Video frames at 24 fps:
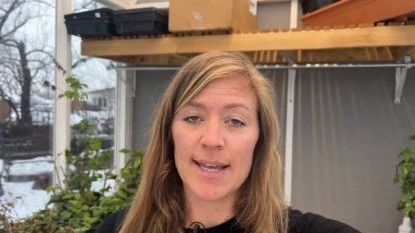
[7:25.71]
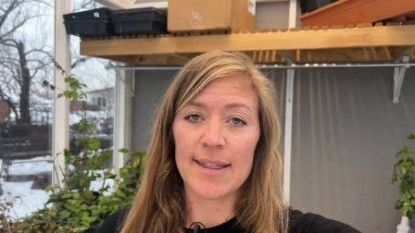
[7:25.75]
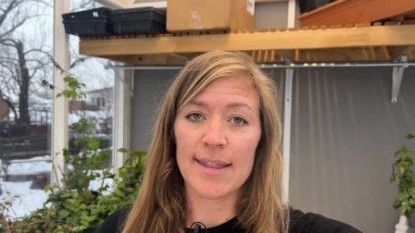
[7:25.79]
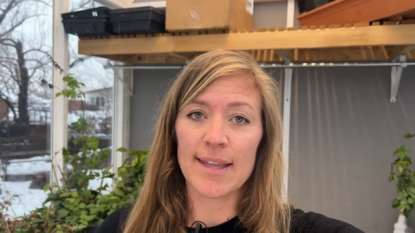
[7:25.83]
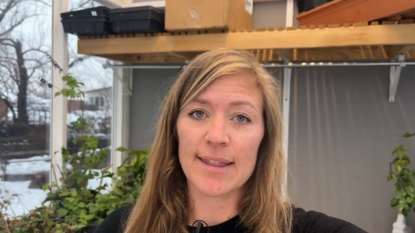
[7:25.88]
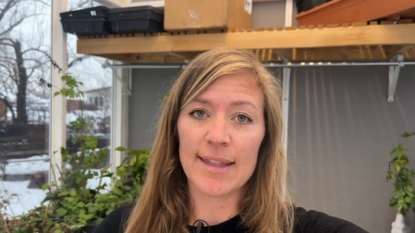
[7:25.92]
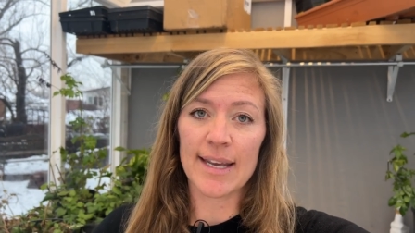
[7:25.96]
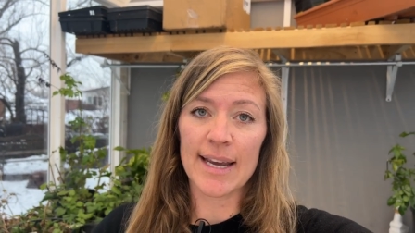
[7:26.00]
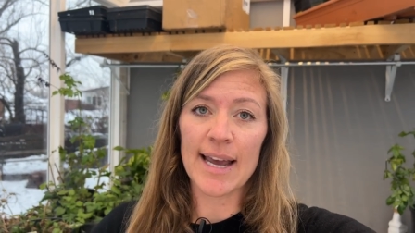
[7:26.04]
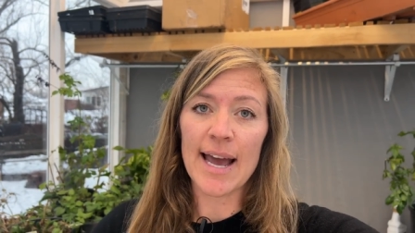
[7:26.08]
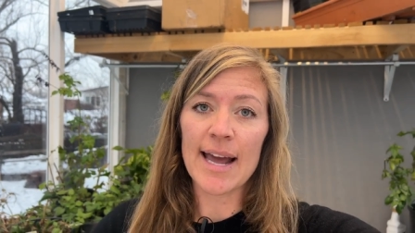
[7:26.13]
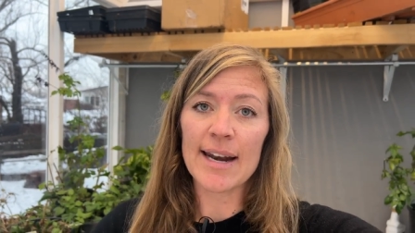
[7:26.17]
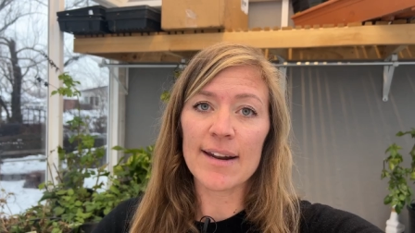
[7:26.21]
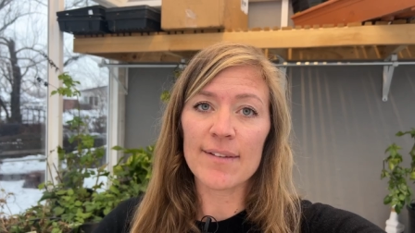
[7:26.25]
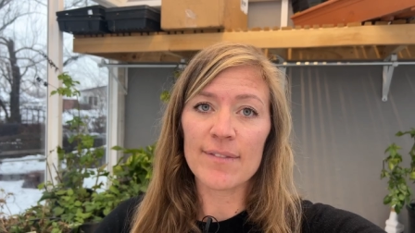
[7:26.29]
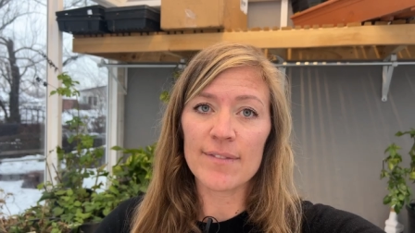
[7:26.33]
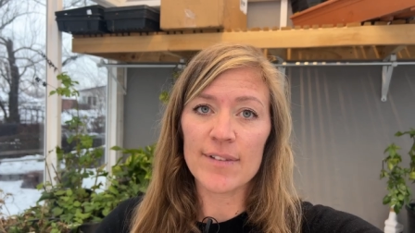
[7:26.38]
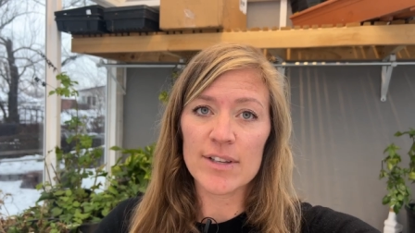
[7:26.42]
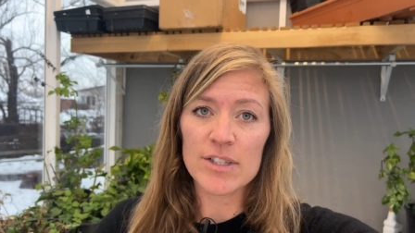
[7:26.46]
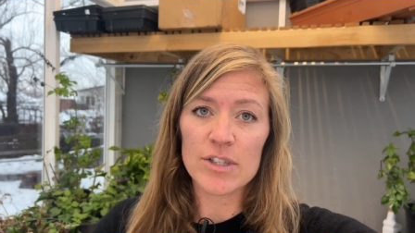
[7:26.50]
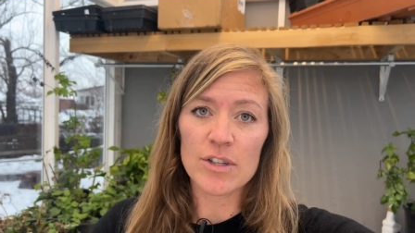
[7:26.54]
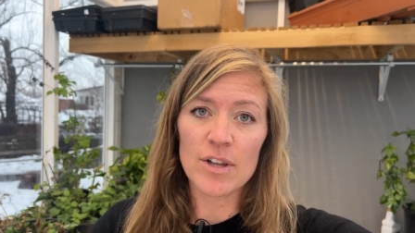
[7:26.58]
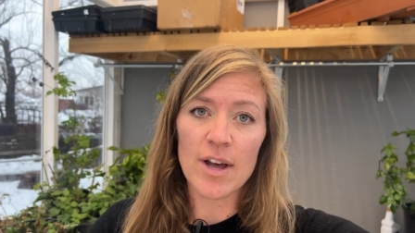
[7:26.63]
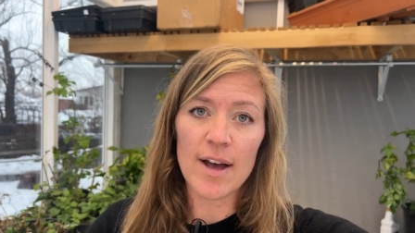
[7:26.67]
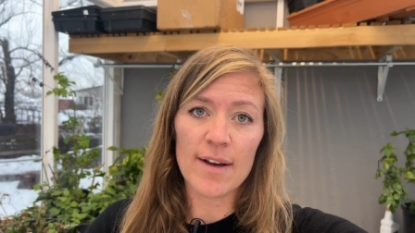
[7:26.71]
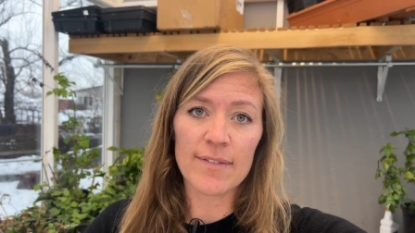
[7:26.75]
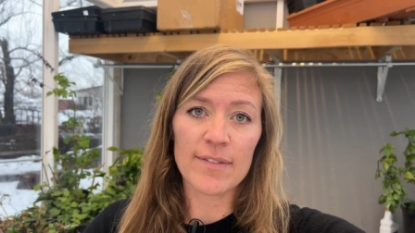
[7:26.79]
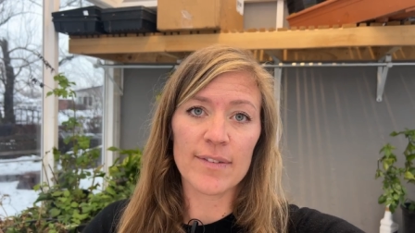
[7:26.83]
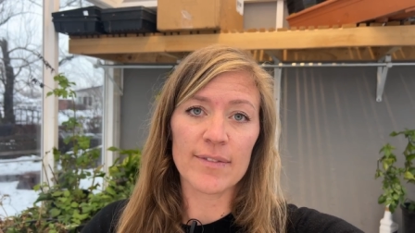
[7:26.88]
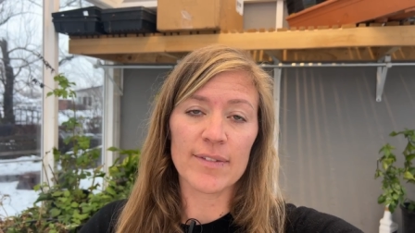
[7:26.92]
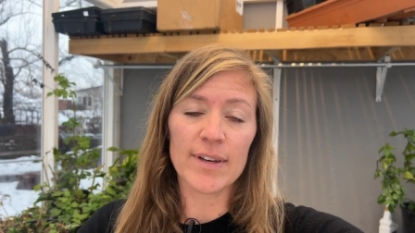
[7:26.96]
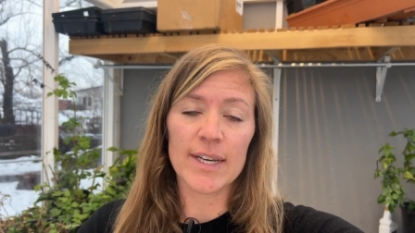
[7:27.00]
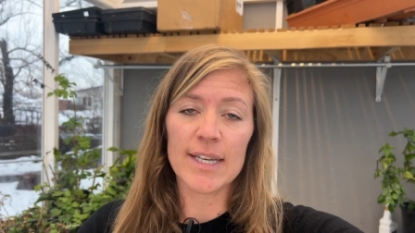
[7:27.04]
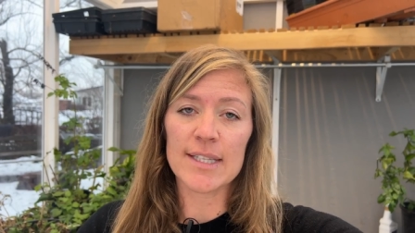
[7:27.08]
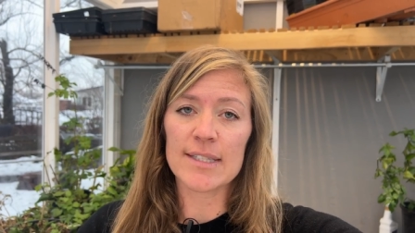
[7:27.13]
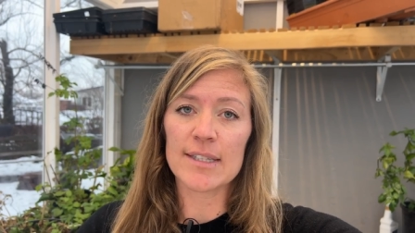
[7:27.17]
and then they kind of fizzle off
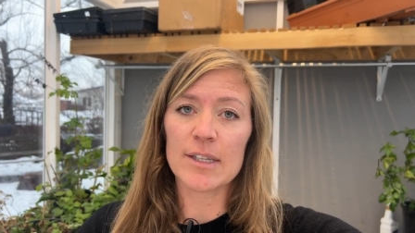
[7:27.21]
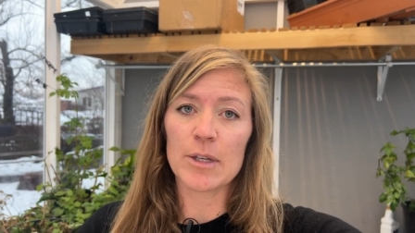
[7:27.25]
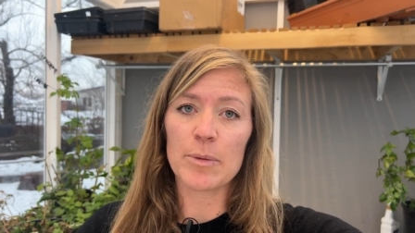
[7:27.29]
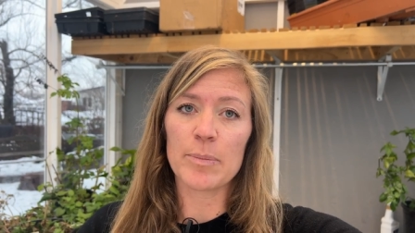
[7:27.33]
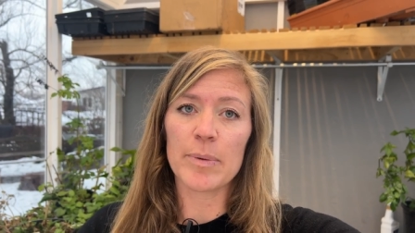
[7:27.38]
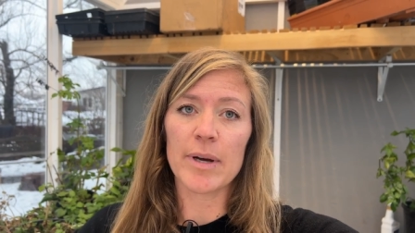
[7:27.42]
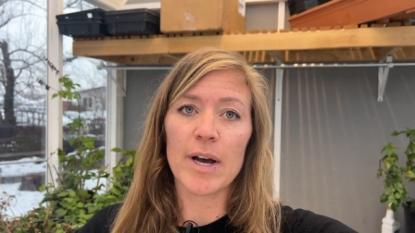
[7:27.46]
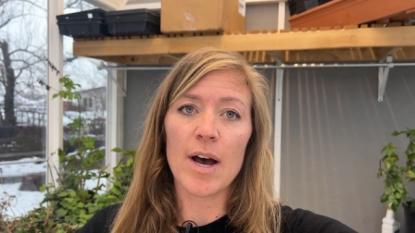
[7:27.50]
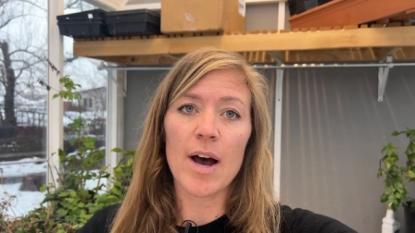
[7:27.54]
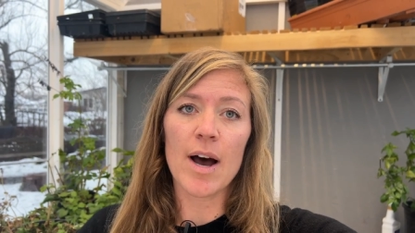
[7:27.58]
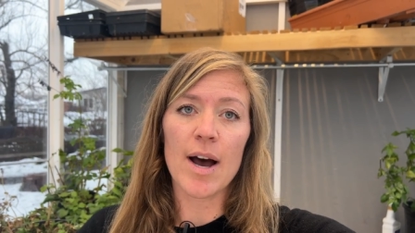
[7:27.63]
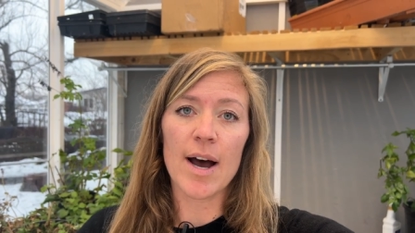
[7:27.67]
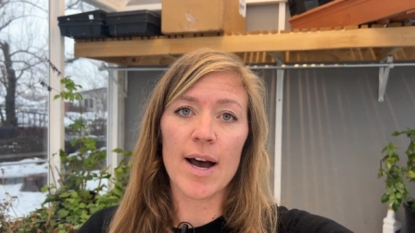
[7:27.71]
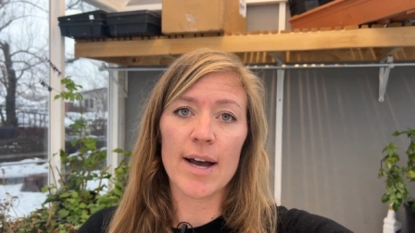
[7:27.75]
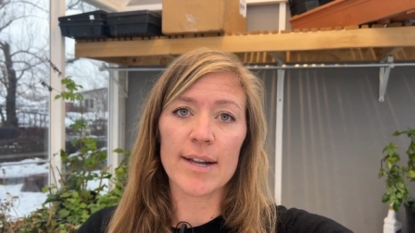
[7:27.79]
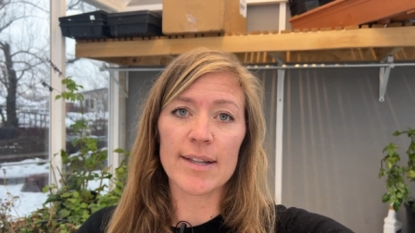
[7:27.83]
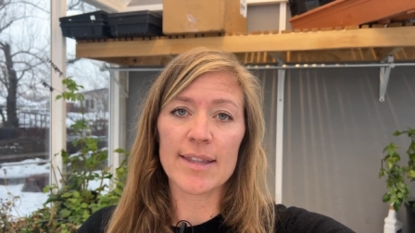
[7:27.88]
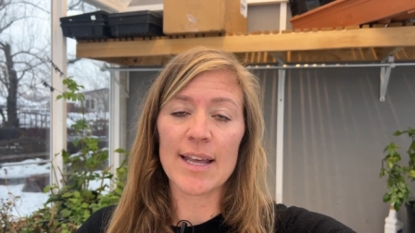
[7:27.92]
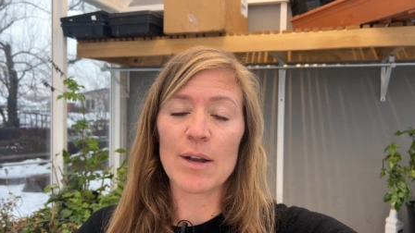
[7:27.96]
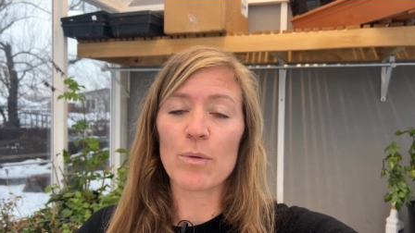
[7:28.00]
if it gets a little bit hot.